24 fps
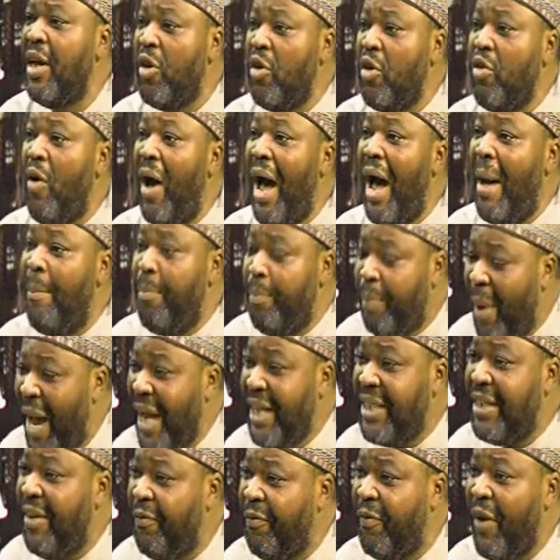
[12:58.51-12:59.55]
you know, and
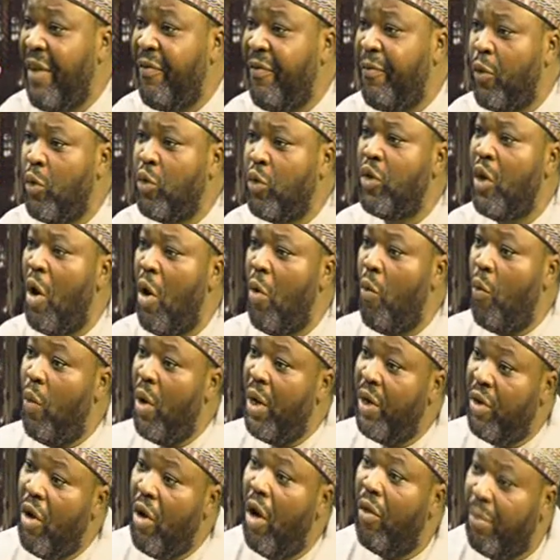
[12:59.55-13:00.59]
party faithfuls
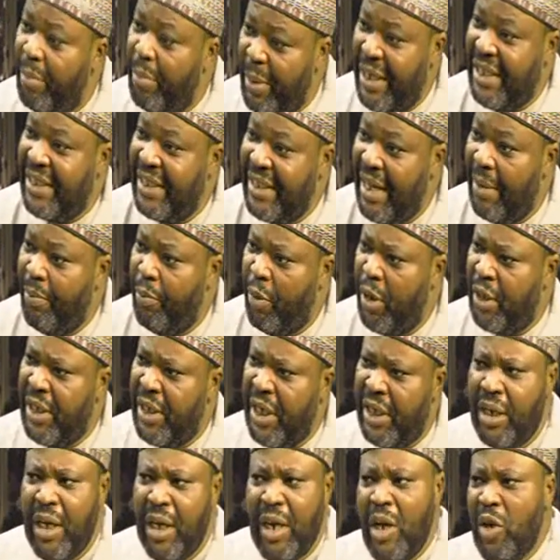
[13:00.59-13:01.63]
will not be
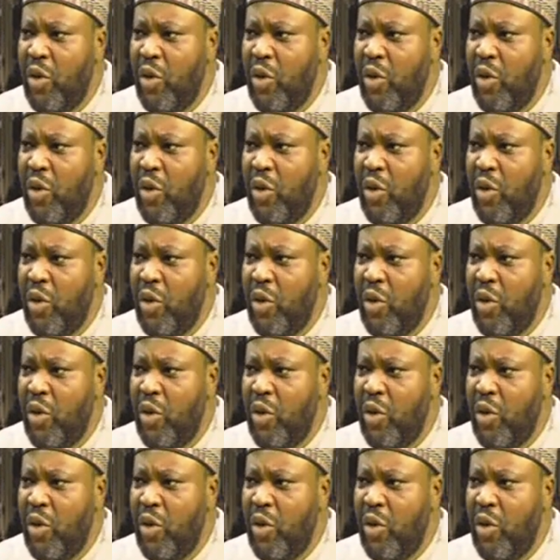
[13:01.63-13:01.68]
disappointed.